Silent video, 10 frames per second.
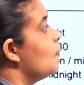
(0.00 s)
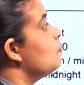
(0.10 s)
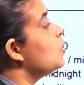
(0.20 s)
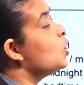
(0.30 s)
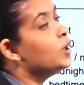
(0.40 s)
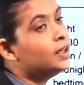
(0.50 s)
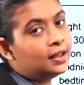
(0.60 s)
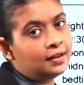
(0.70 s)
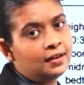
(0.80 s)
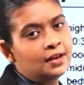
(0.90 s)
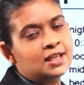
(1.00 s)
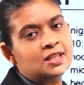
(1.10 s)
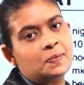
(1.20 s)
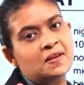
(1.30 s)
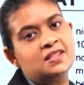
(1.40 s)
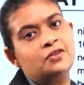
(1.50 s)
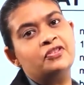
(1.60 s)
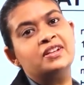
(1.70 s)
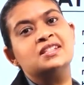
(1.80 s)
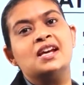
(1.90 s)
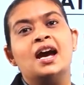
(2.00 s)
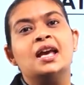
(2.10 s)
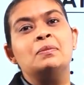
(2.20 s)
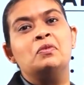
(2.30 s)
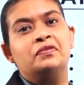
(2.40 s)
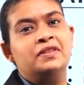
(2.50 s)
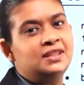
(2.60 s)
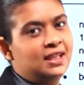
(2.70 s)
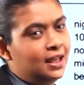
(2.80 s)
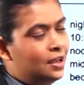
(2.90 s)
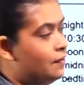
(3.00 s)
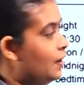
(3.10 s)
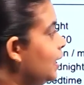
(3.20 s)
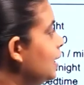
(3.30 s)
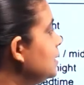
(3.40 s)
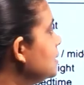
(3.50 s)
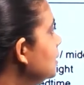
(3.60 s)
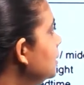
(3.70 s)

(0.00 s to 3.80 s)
Morning, specific time of the day, right?